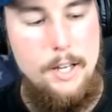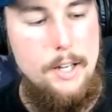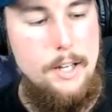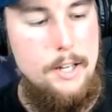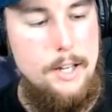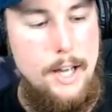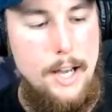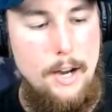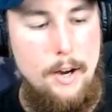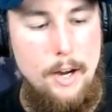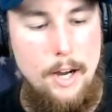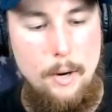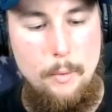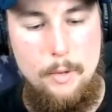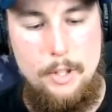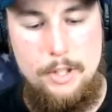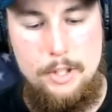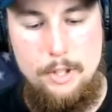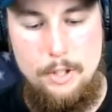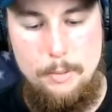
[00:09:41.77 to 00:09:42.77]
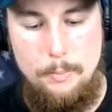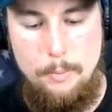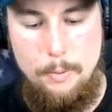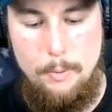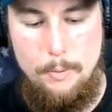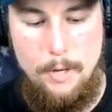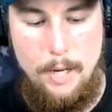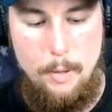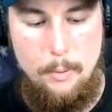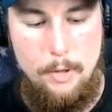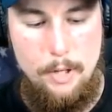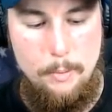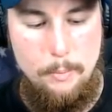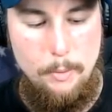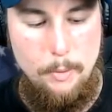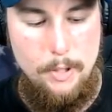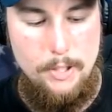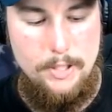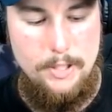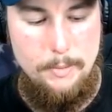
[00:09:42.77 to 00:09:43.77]
Now, I want you to, I want to
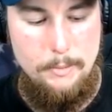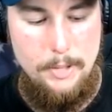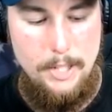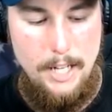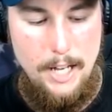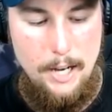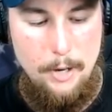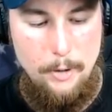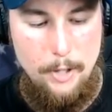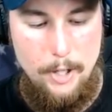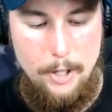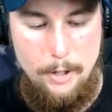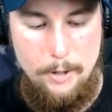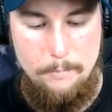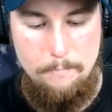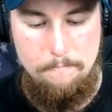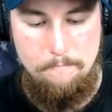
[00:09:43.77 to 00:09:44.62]
point something out here